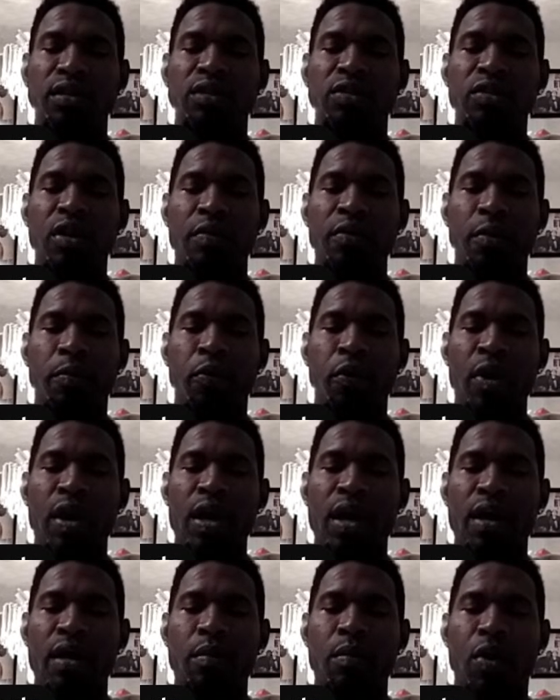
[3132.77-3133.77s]
Let's drop the
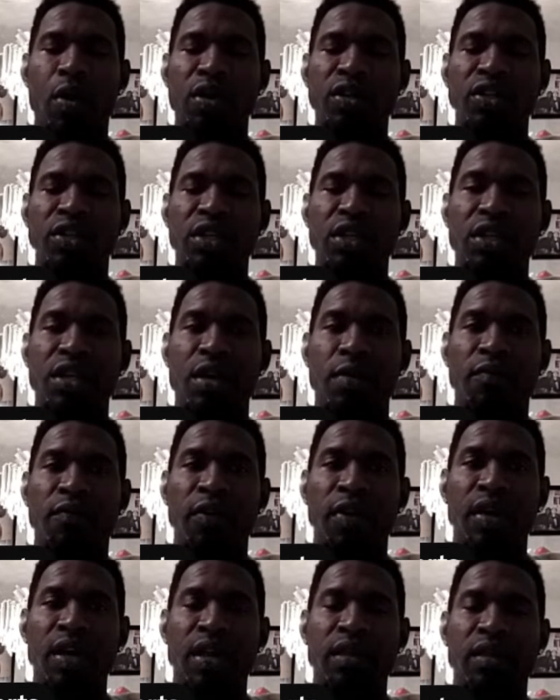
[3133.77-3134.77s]
prayer emoji
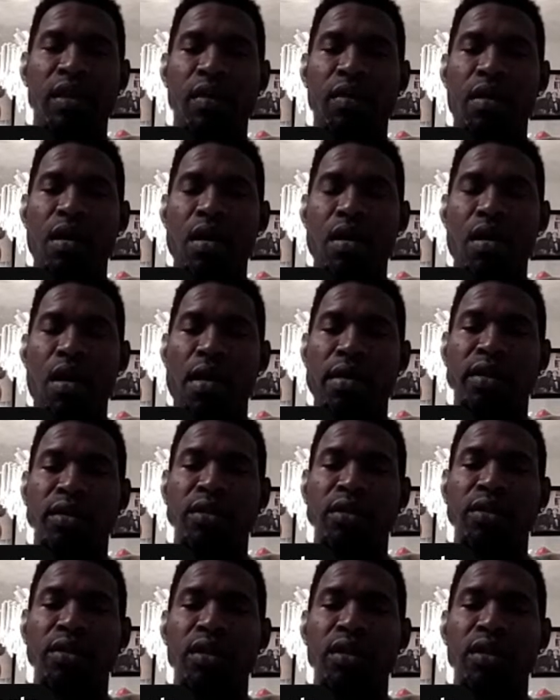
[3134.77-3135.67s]
then for cataract.